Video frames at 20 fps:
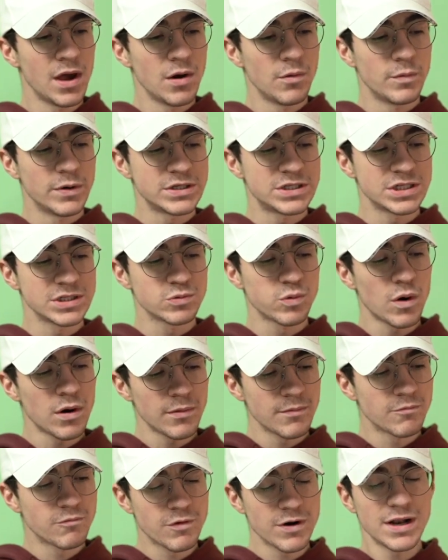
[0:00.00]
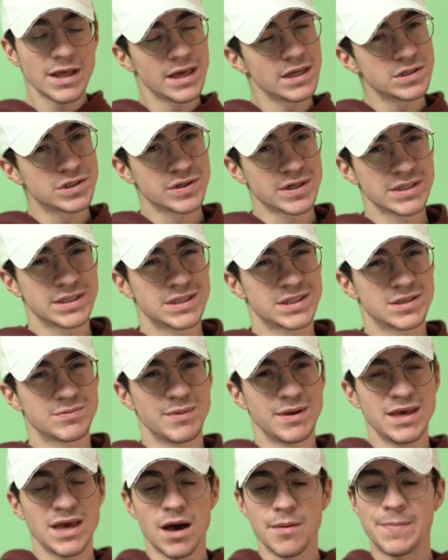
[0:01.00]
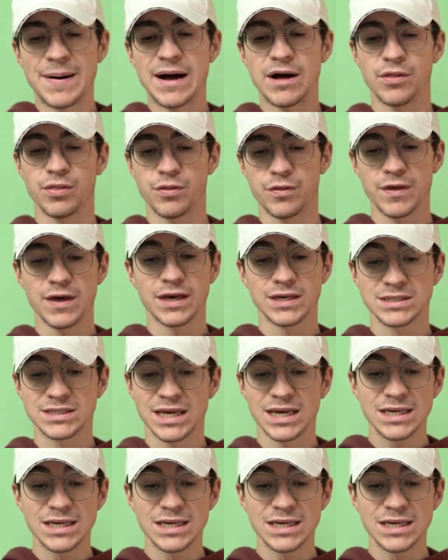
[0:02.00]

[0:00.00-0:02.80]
Which is what really interests me about this.